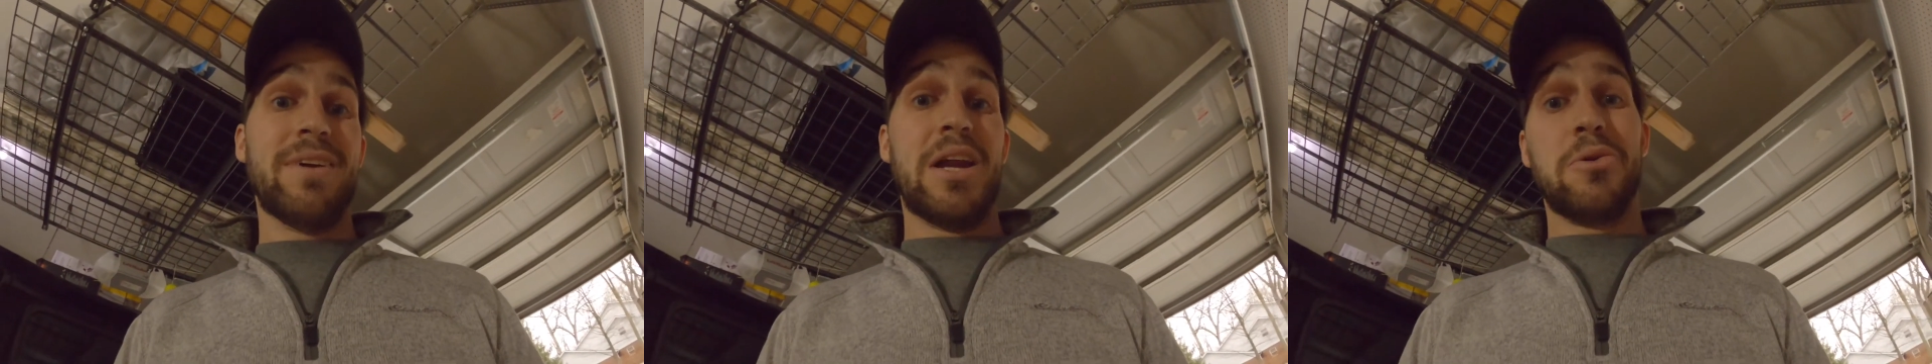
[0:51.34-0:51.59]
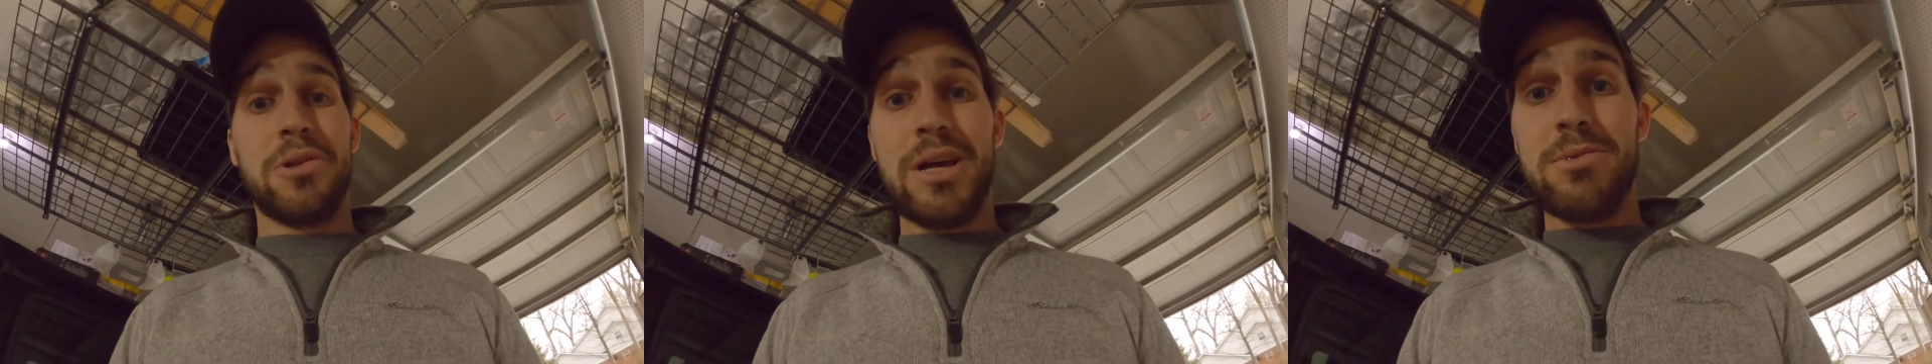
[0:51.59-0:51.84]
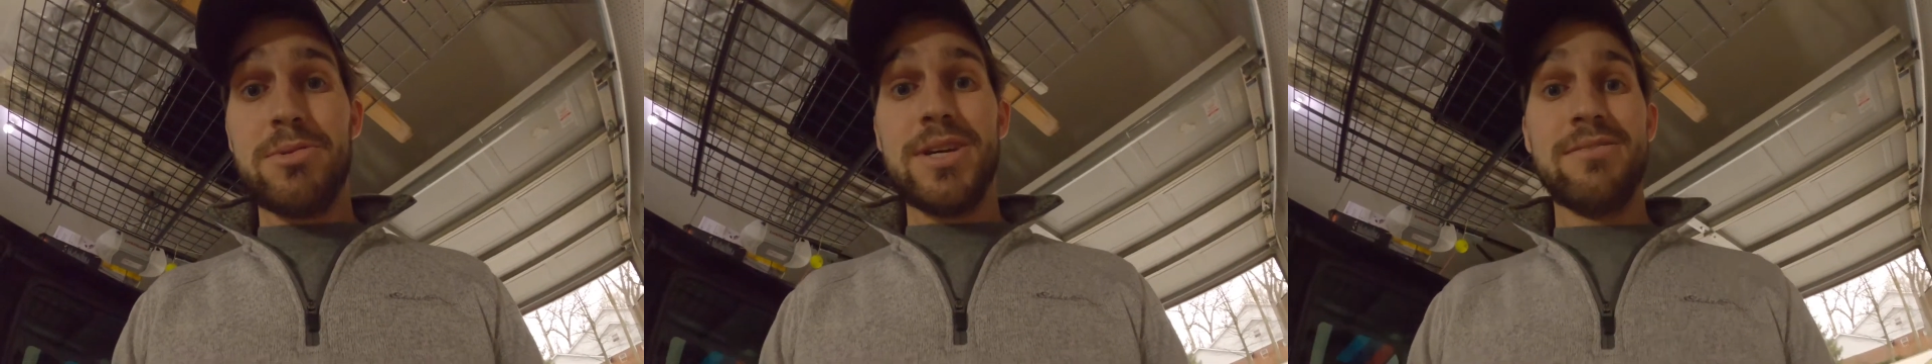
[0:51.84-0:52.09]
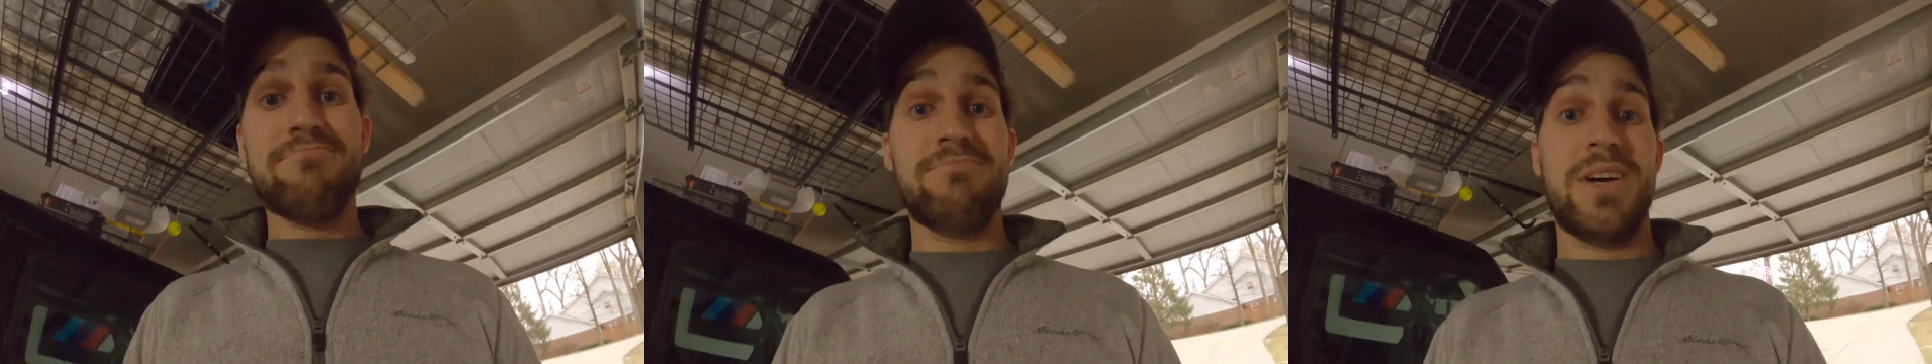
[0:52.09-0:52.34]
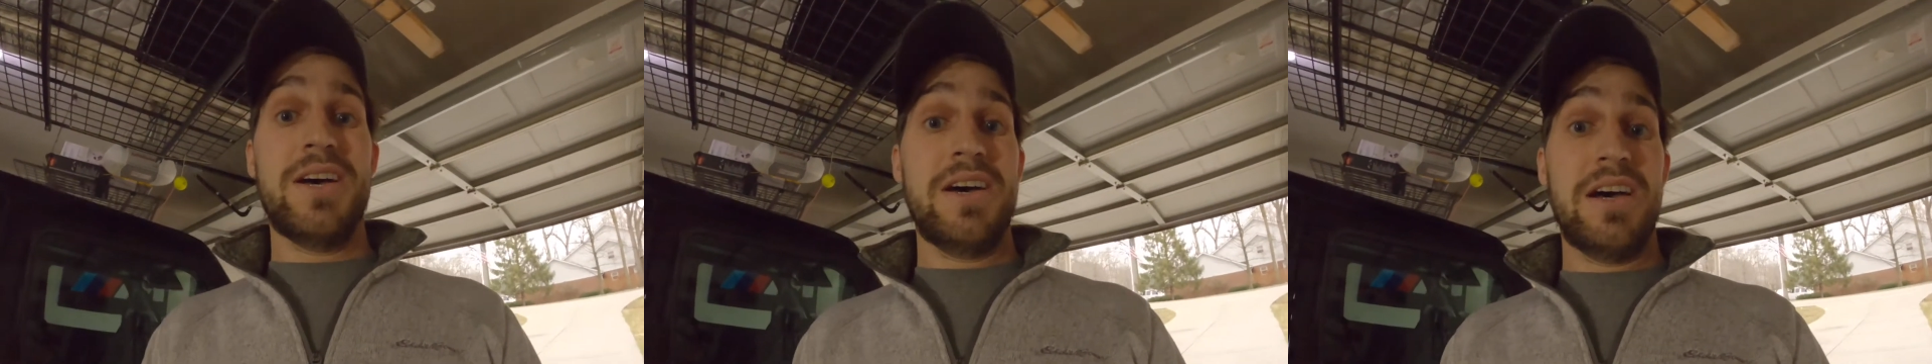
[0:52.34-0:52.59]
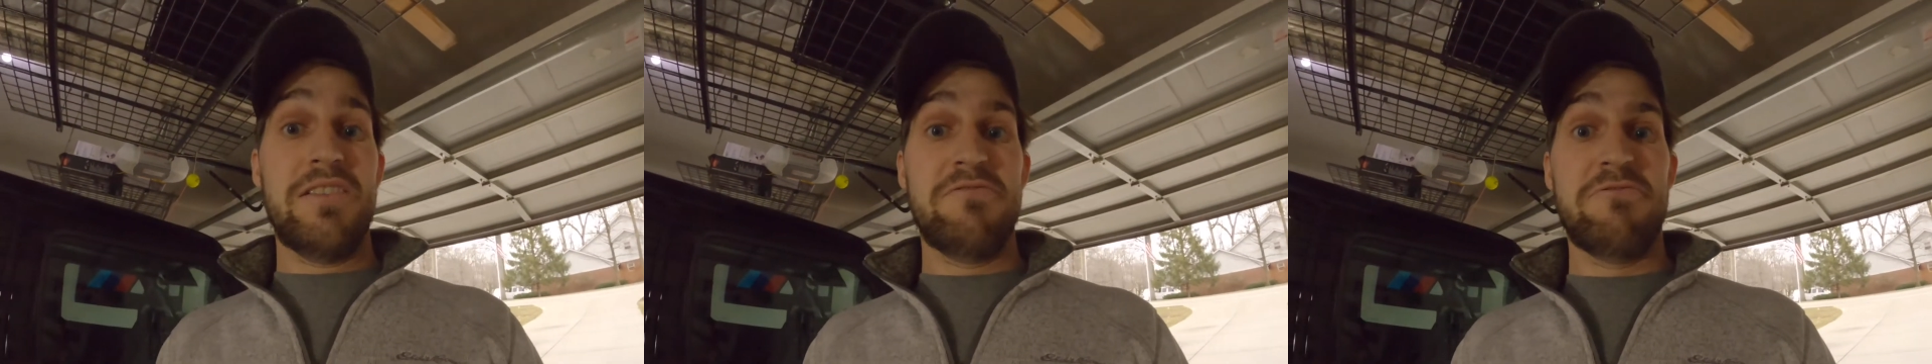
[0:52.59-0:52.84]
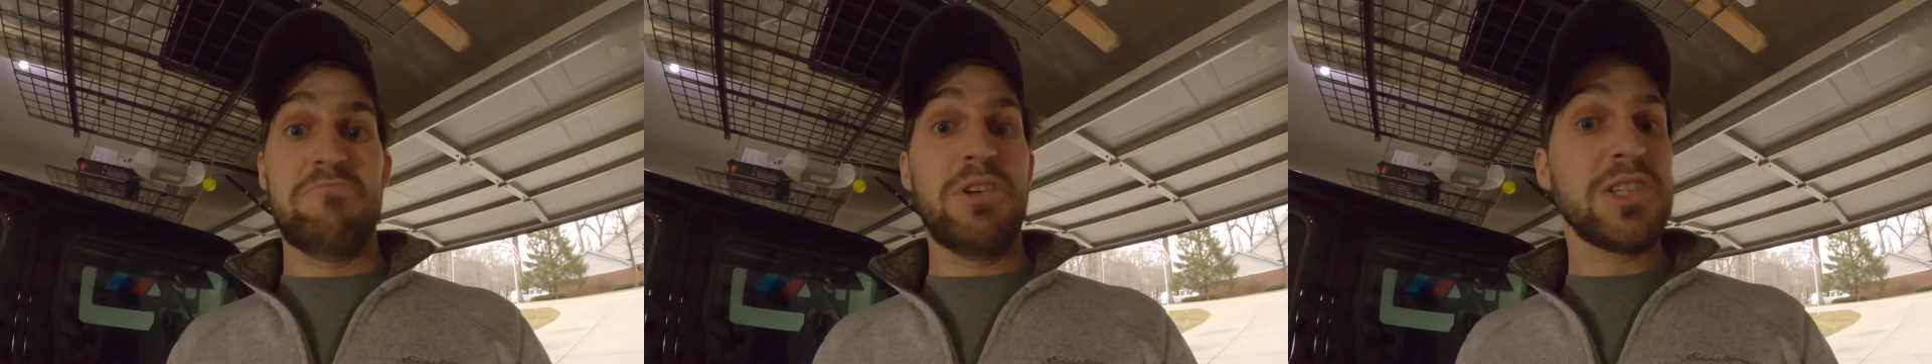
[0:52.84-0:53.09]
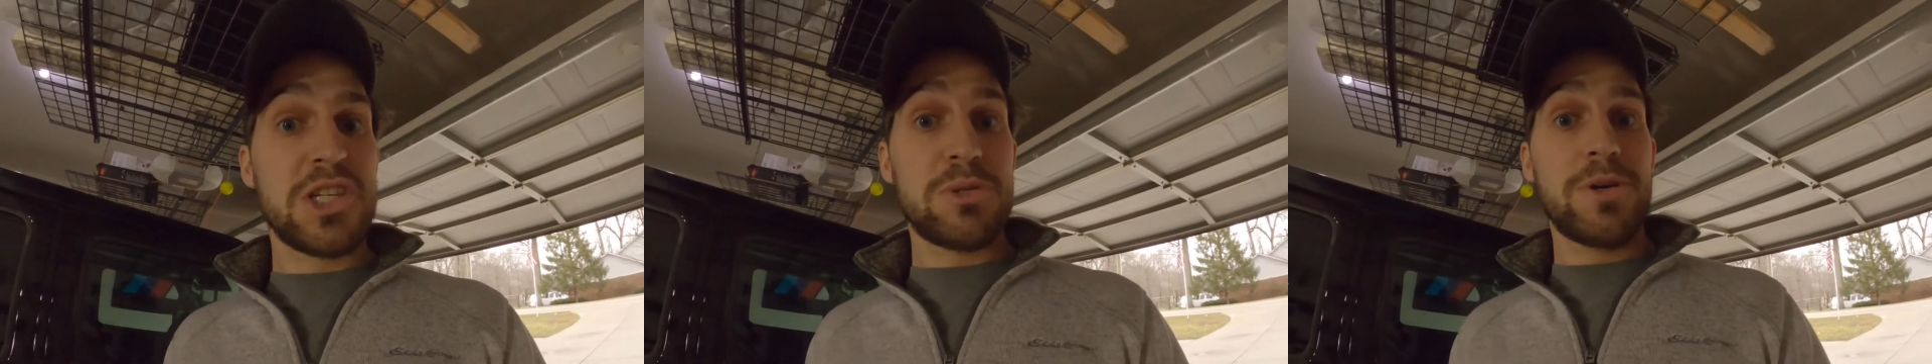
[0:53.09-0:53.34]
I don't claim to be. I've
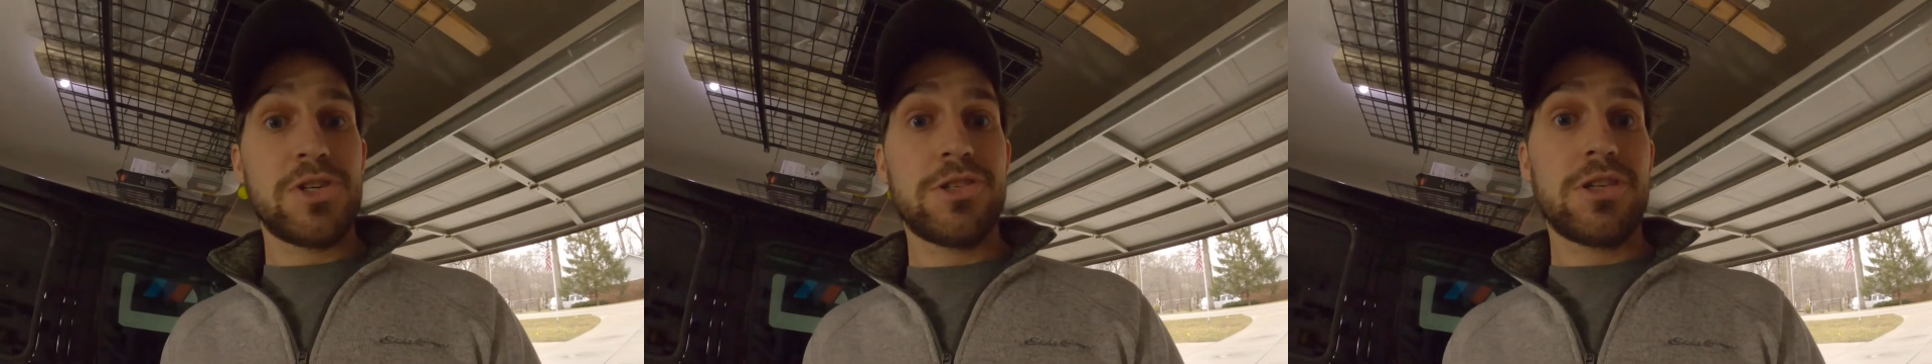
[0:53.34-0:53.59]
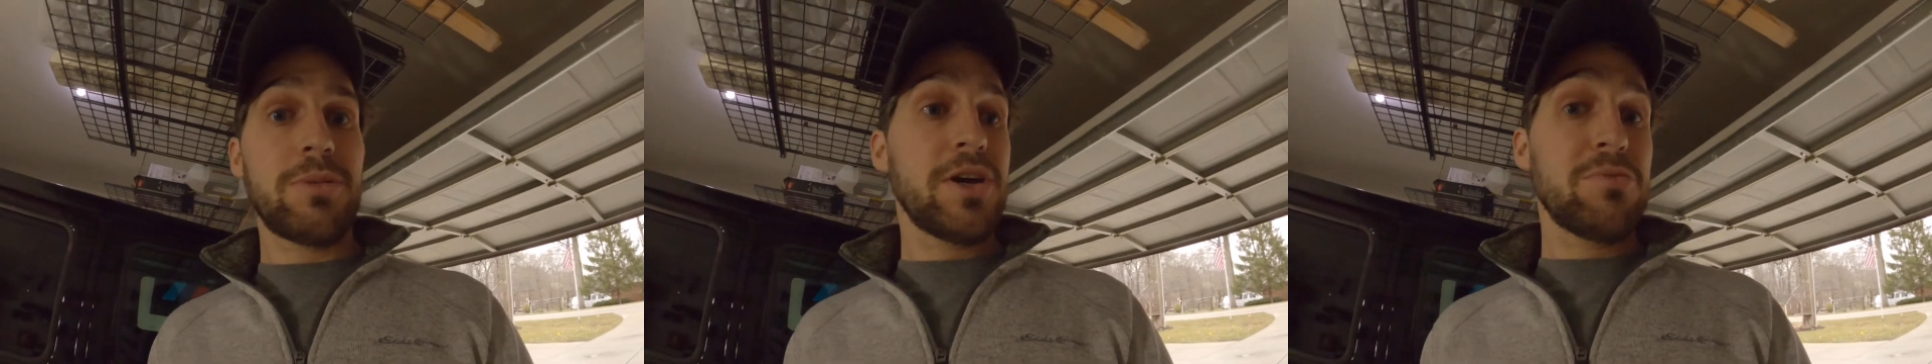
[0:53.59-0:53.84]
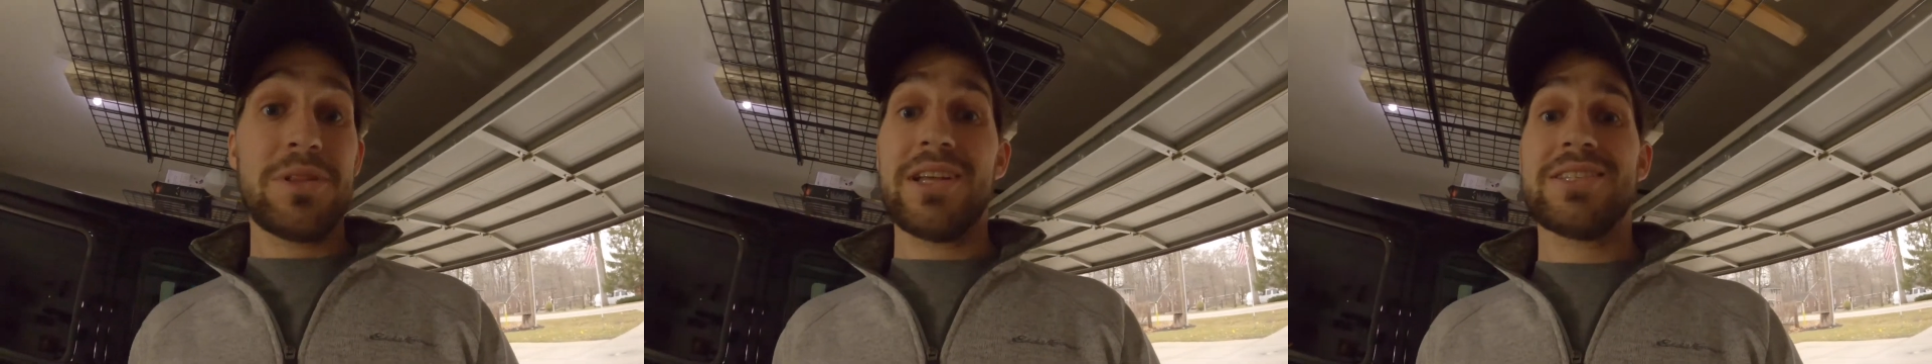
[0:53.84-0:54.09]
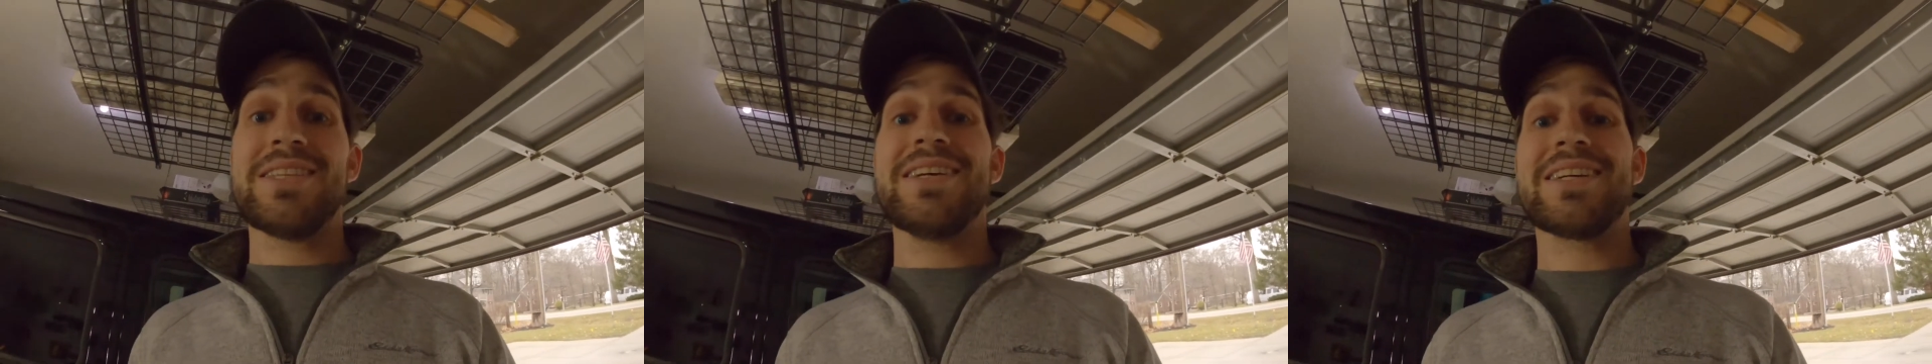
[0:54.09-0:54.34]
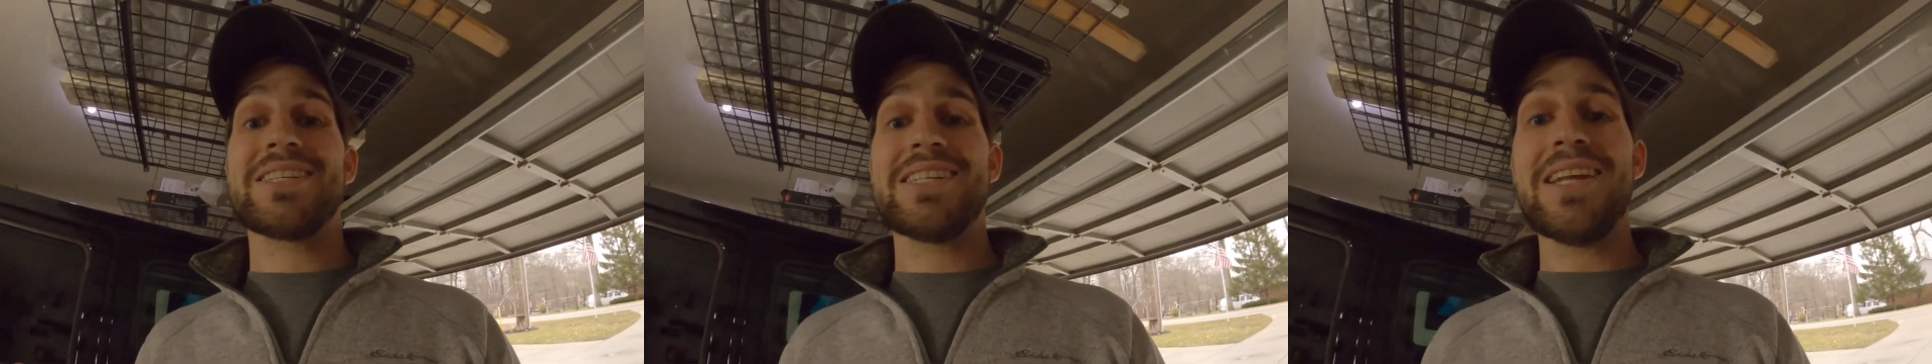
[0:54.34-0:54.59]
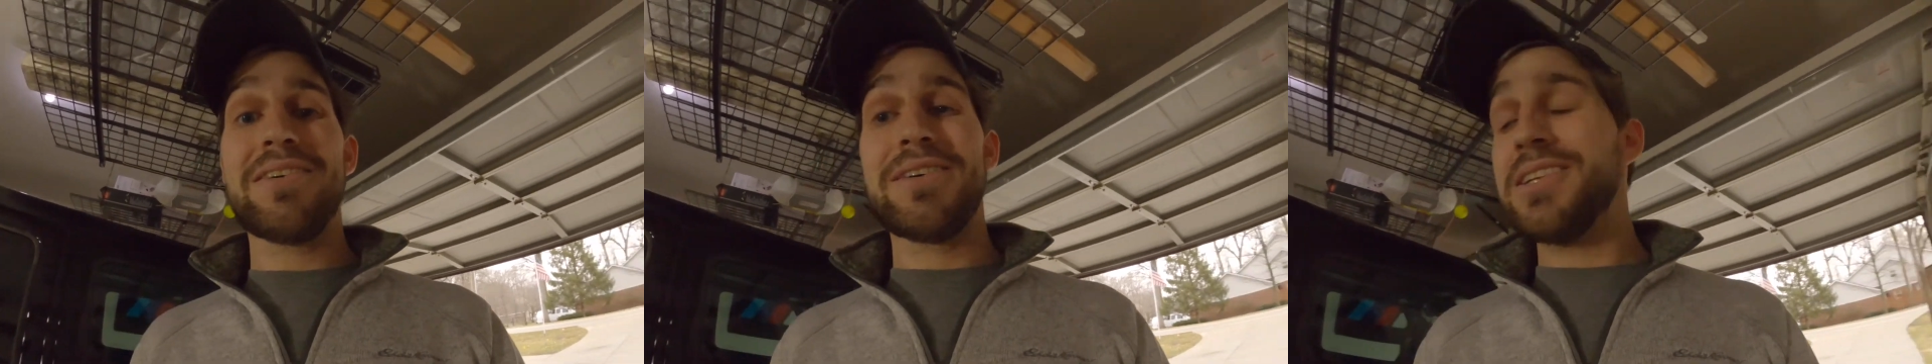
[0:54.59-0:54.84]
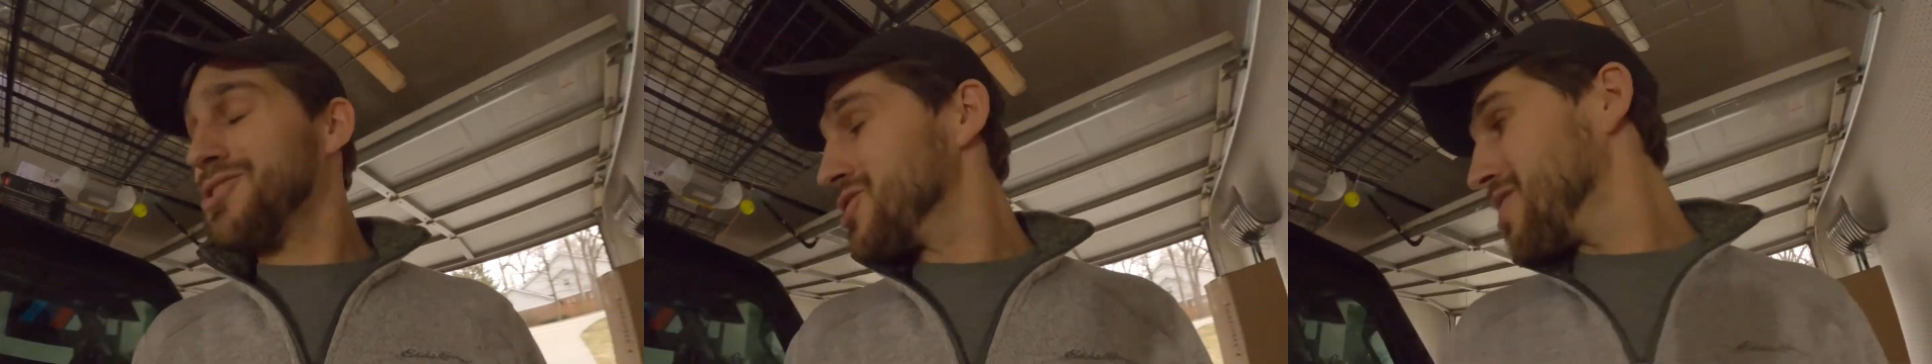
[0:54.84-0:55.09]
done suspensions on my own, but that's the extent of it.